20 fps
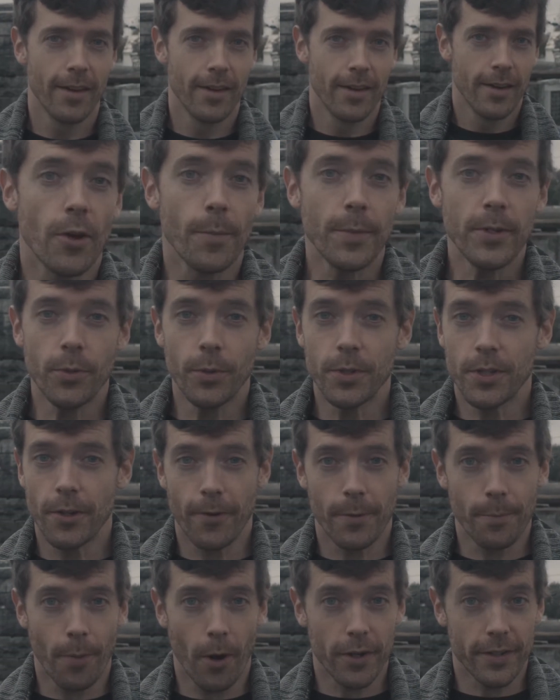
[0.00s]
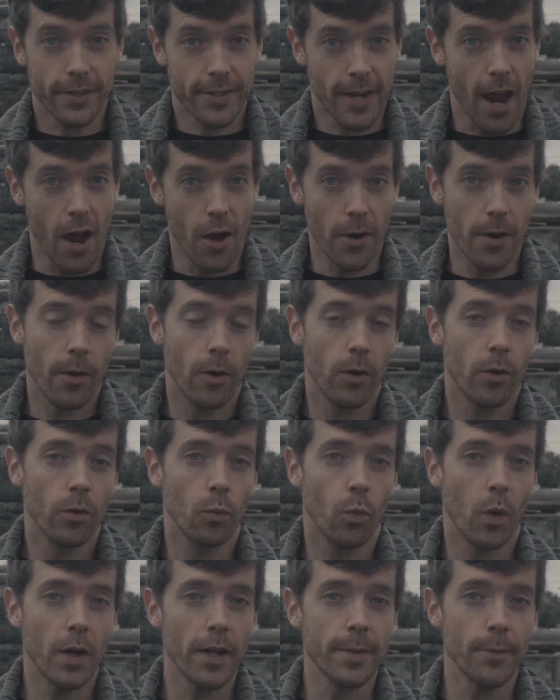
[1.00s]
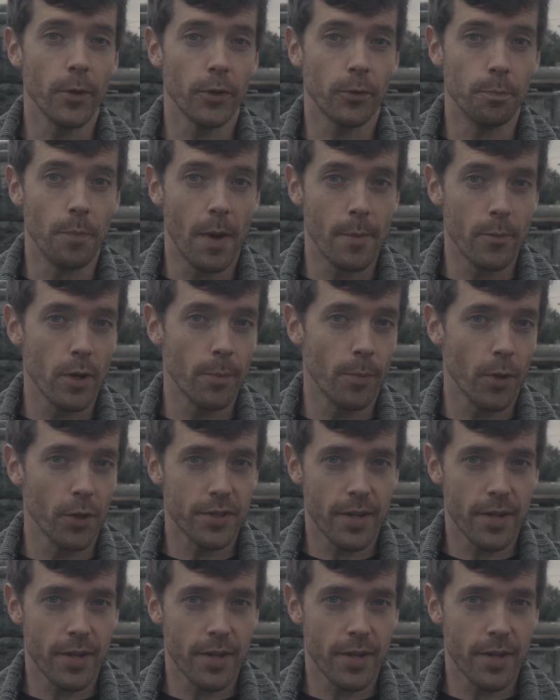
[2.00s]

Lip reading: Jumping to a different part of town, one of the most memorable